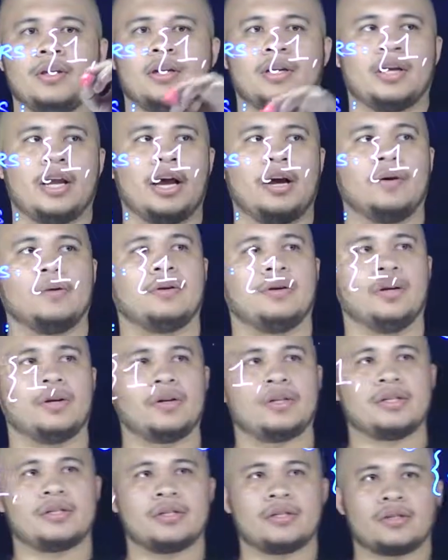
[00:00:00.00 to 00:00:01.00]
Now,
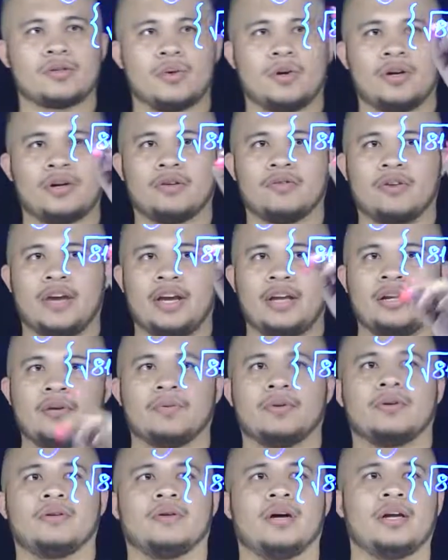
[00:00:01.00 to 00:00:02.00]
notice the square root of
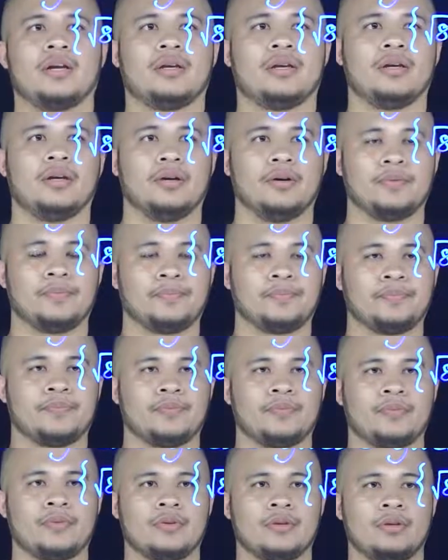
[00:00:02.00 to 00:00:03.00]
81 right here.
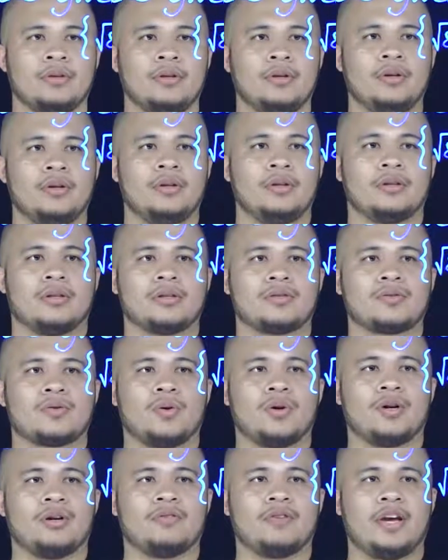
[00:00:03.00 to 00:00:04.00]
The
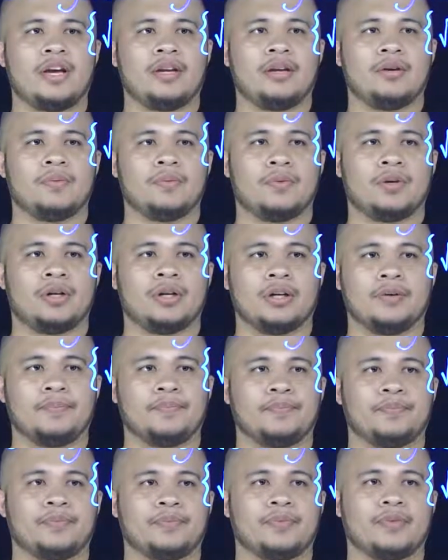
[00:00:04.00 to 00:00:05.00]
square root of 81
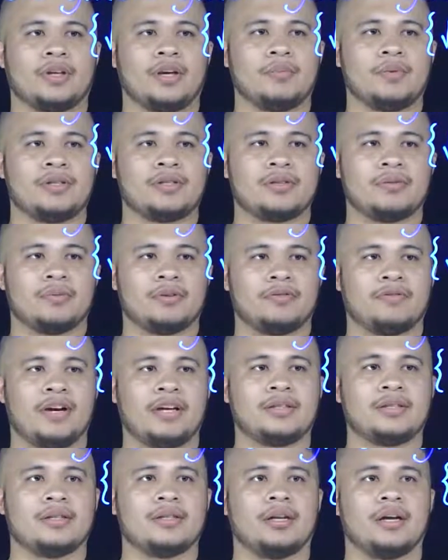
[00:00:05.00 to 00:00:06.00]
can be
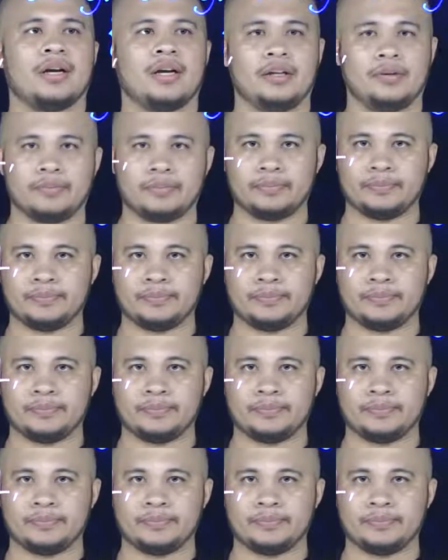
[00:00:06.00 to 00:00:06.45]
simplified to 9.